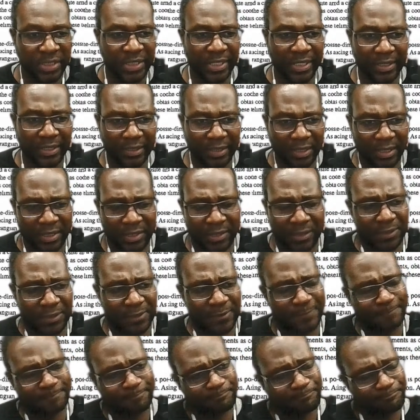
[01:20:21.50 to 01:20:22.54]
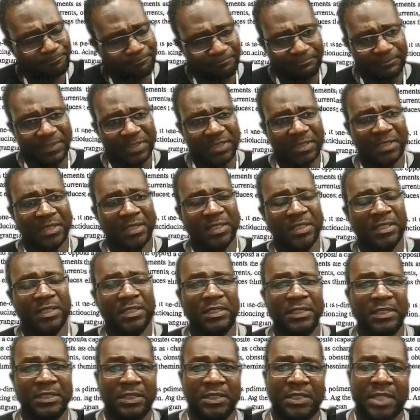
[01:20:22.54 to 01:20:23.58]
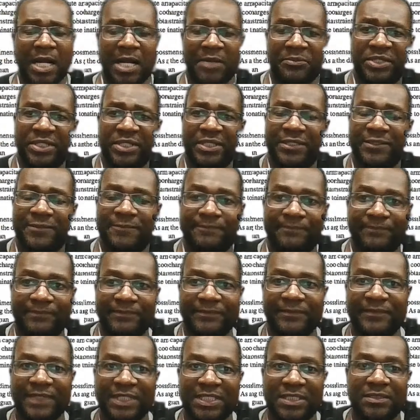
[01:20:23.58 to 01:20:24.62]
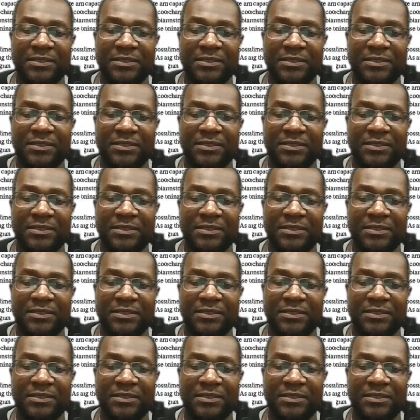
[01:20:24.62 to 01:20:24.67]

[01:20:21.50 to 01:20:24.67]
Yeah, I mean